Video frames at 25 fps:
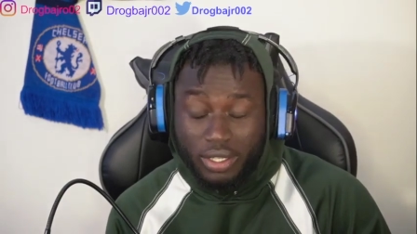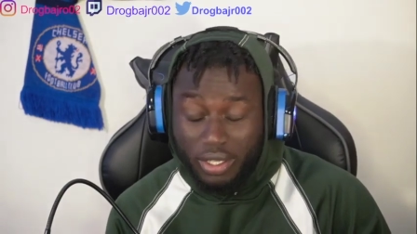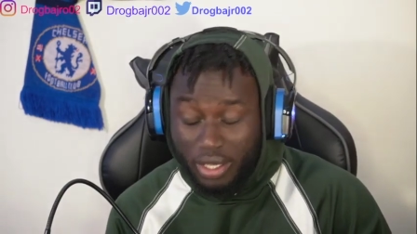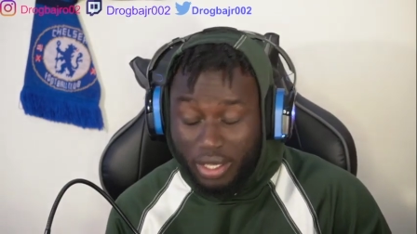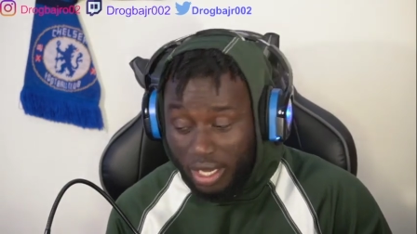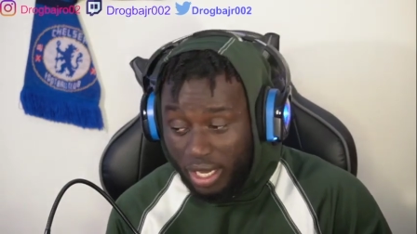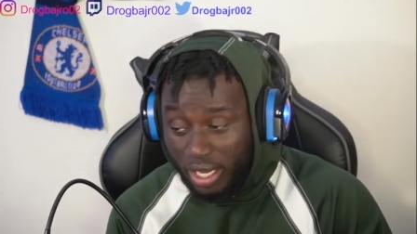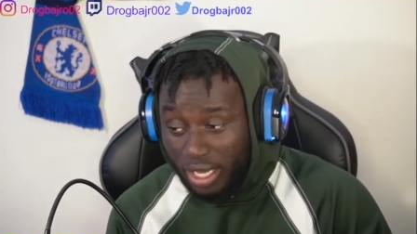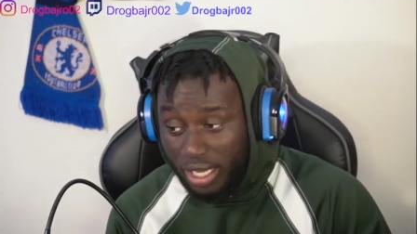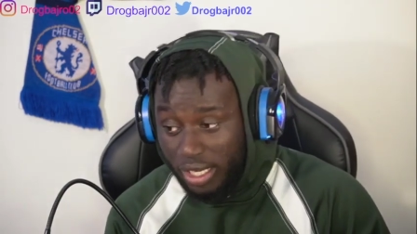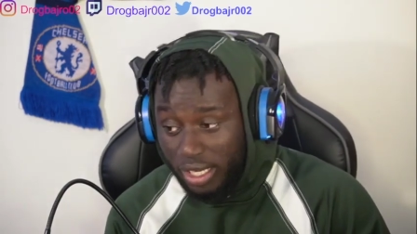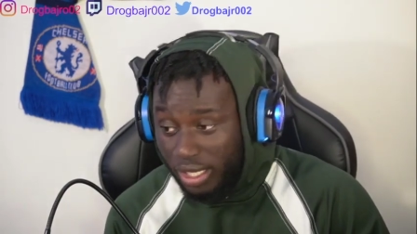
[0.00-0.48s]

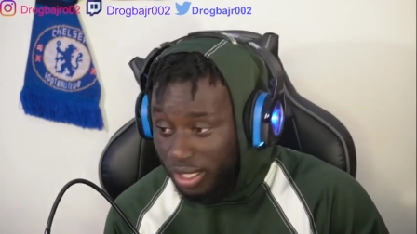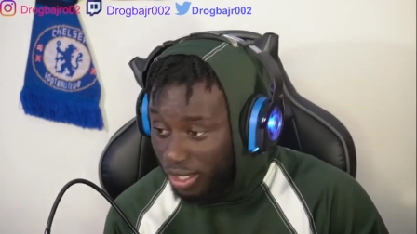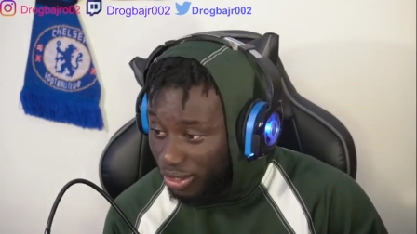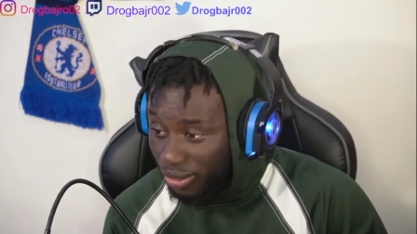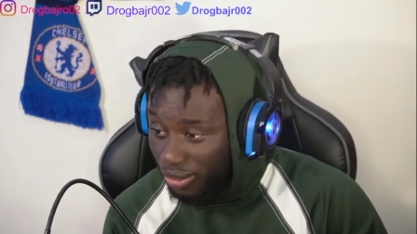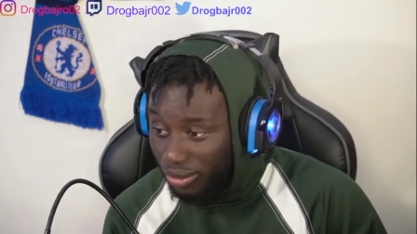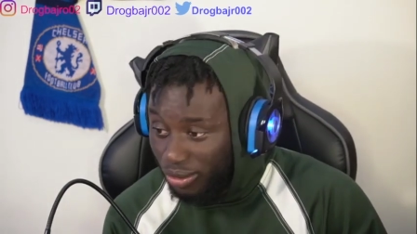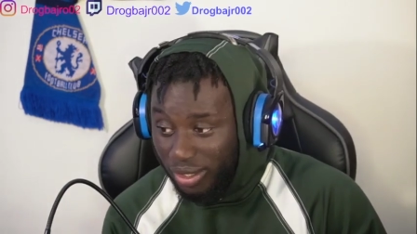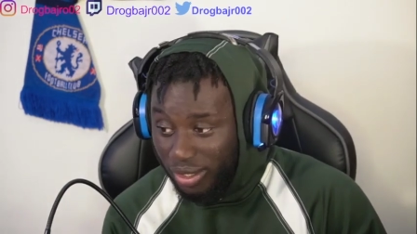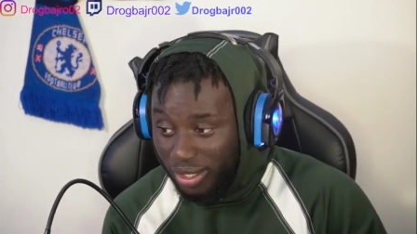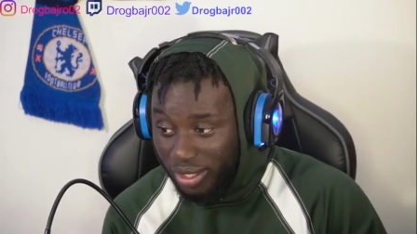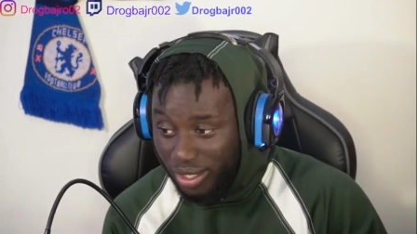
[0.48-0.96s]
And
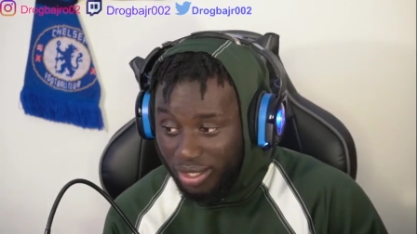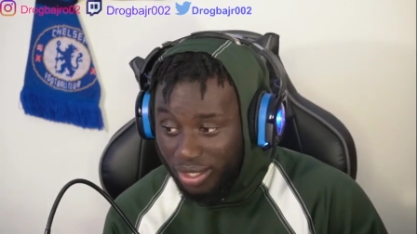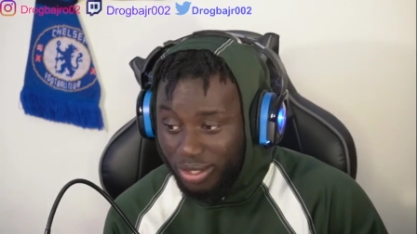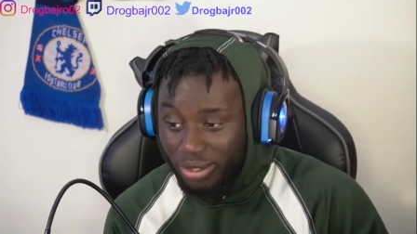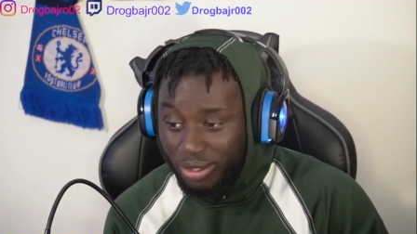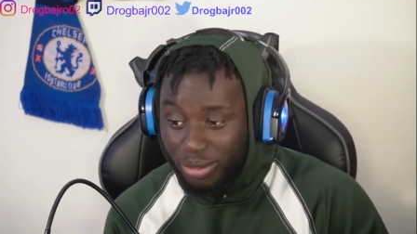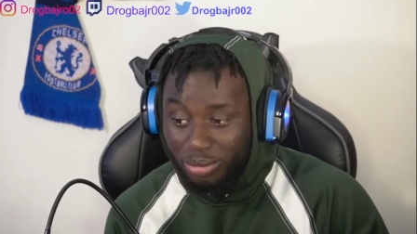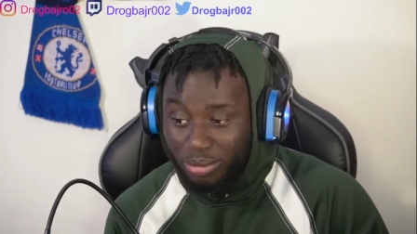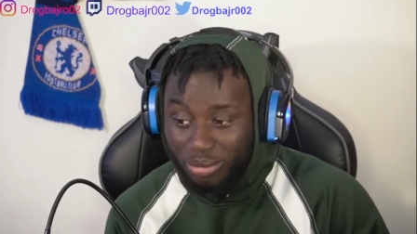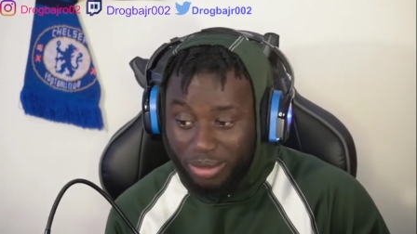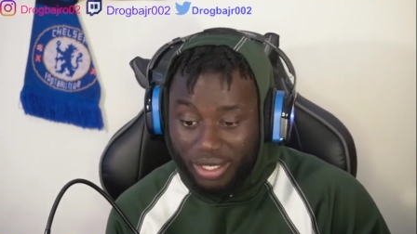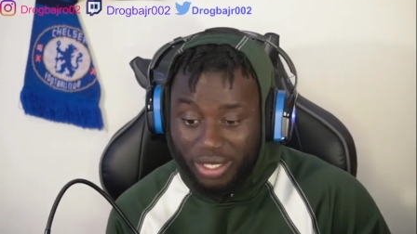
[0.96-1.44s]
literally
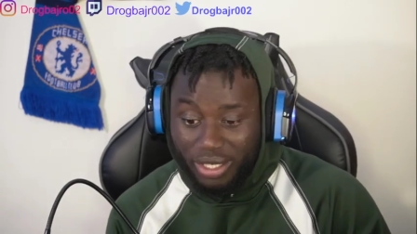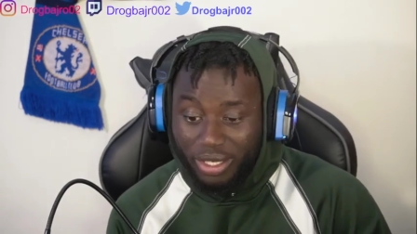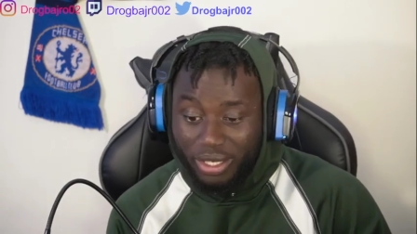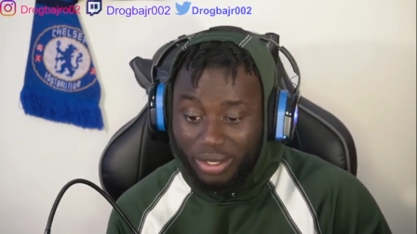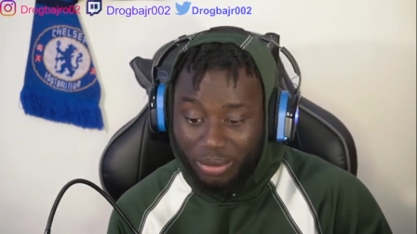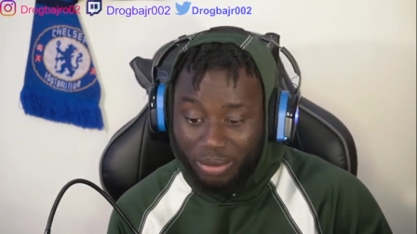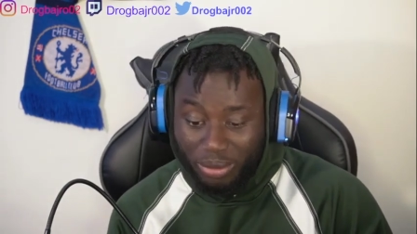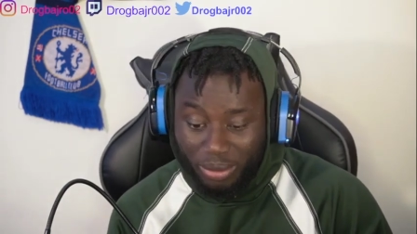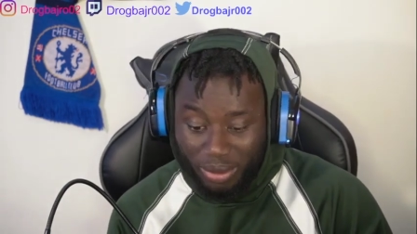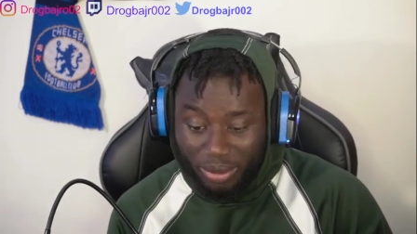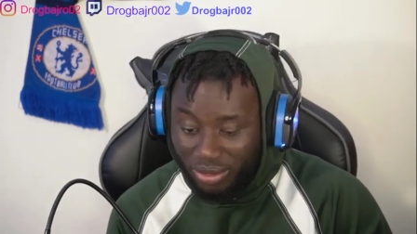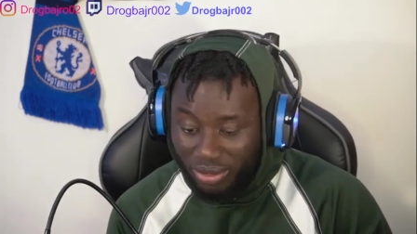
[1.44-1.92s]
to me, he
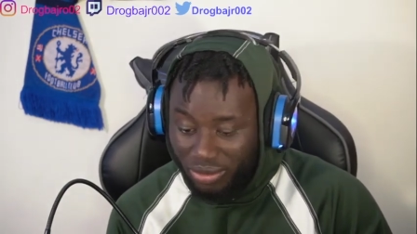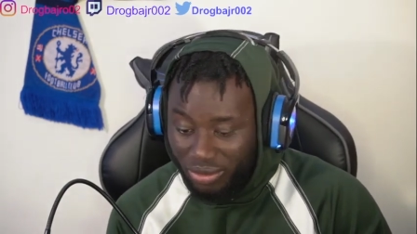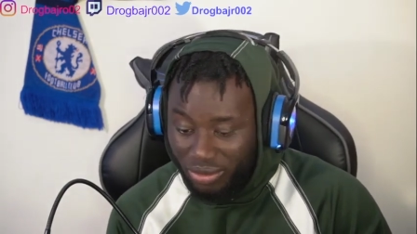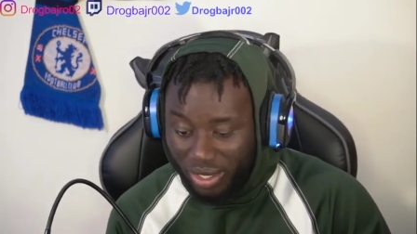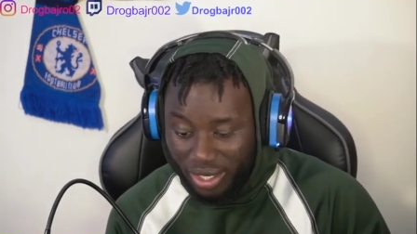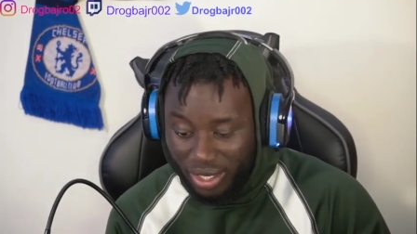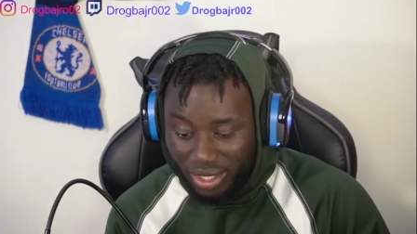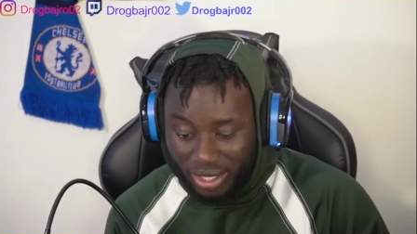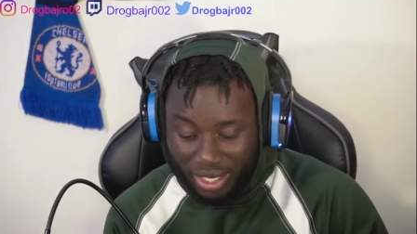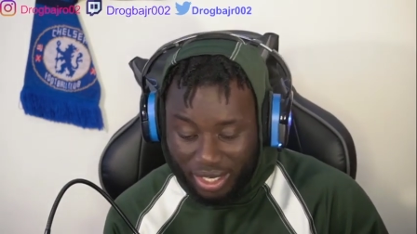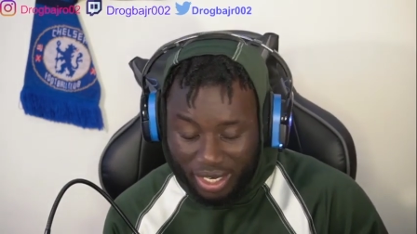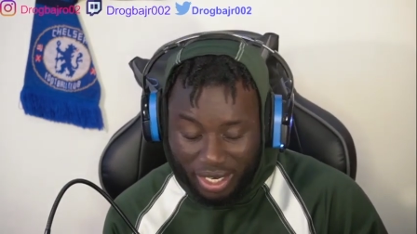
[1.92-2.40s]
won
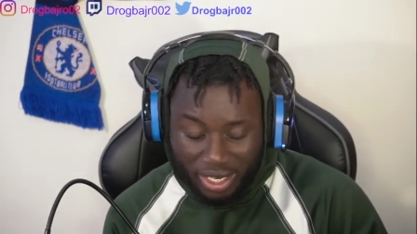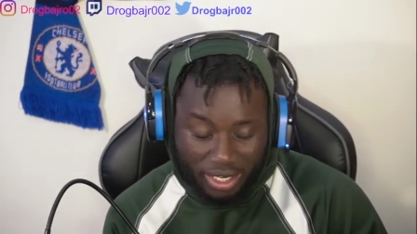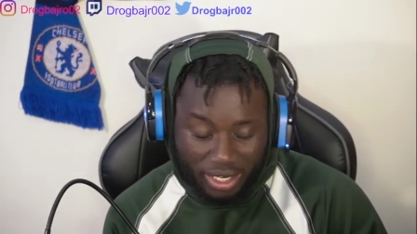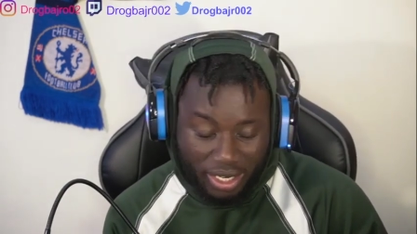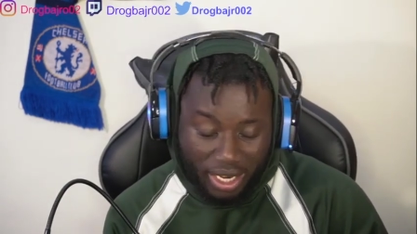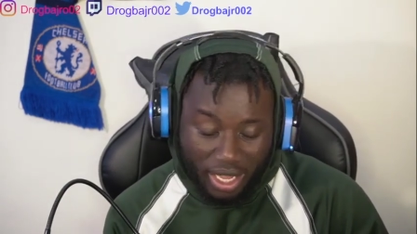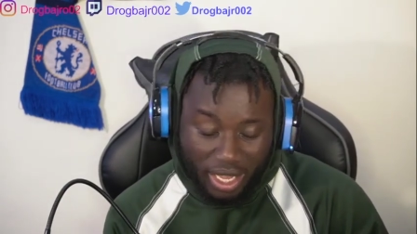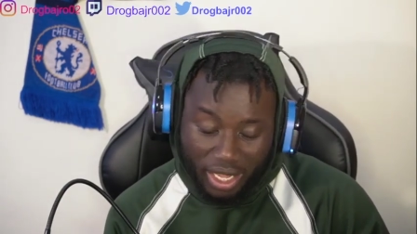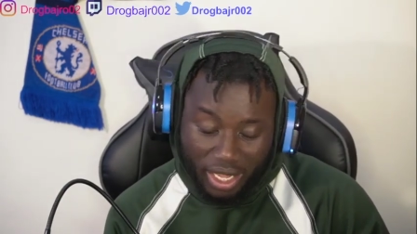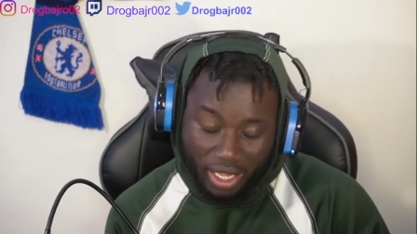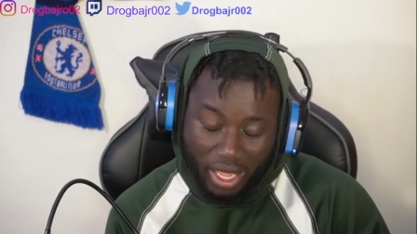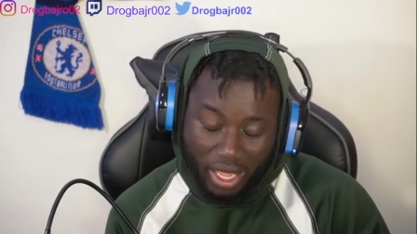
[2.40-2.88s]
right there.
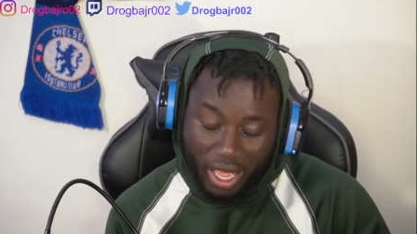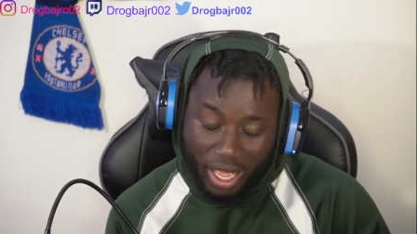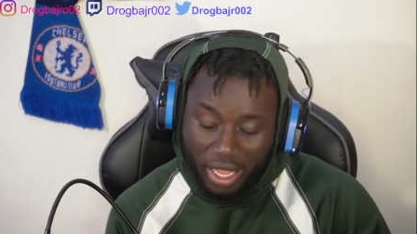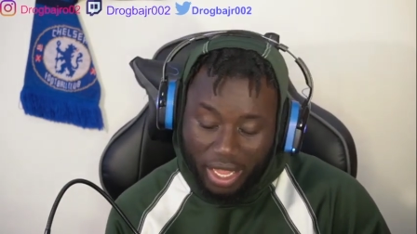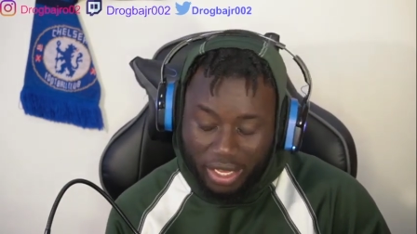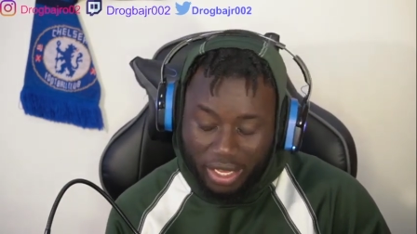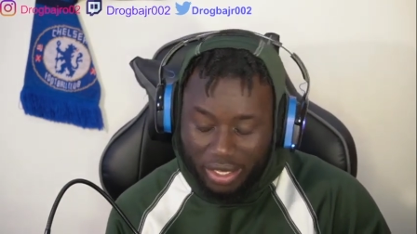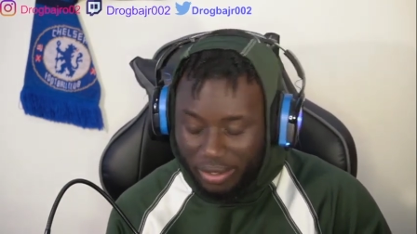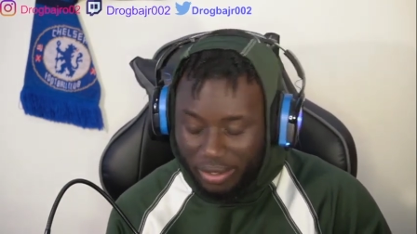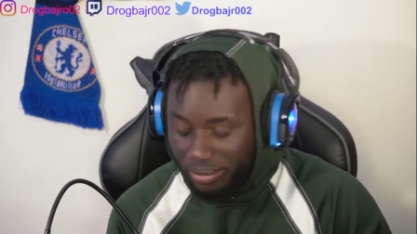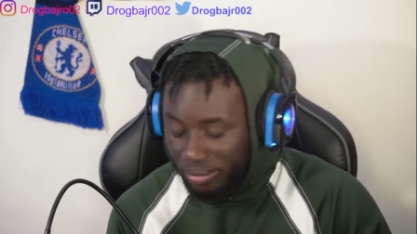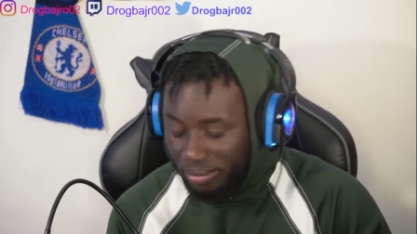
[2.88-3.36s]
Like
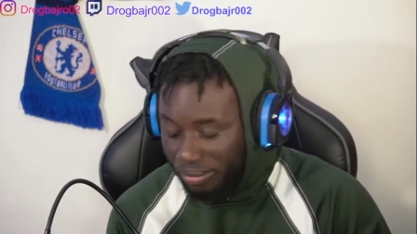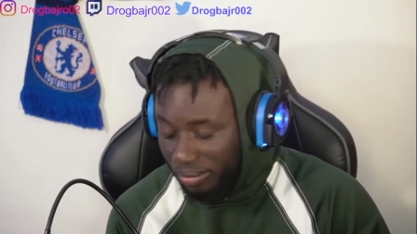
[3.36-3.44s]
I